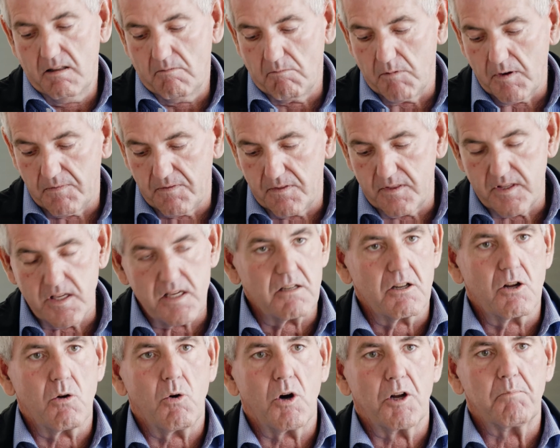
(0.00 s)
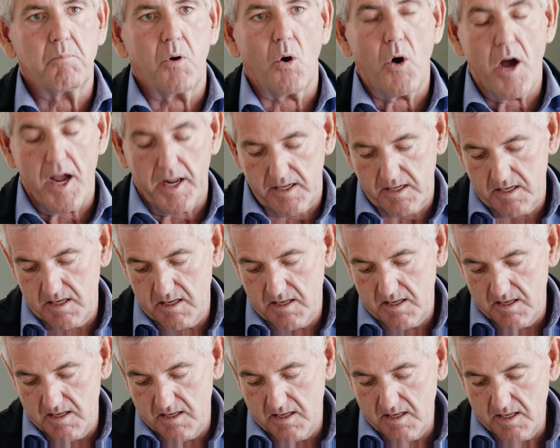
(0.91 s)
with the quad bike
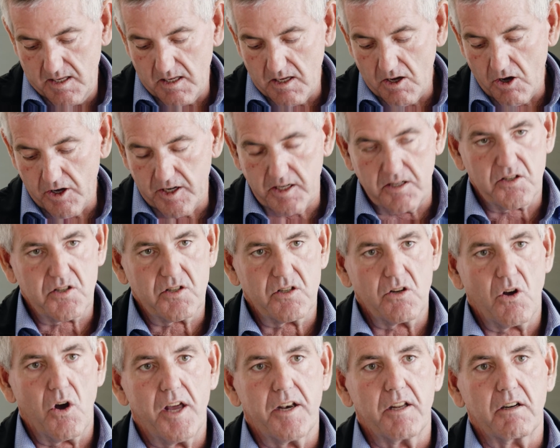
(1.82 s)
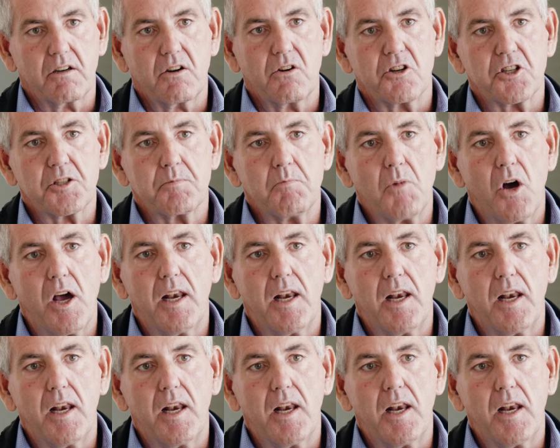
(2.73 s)
on its side across my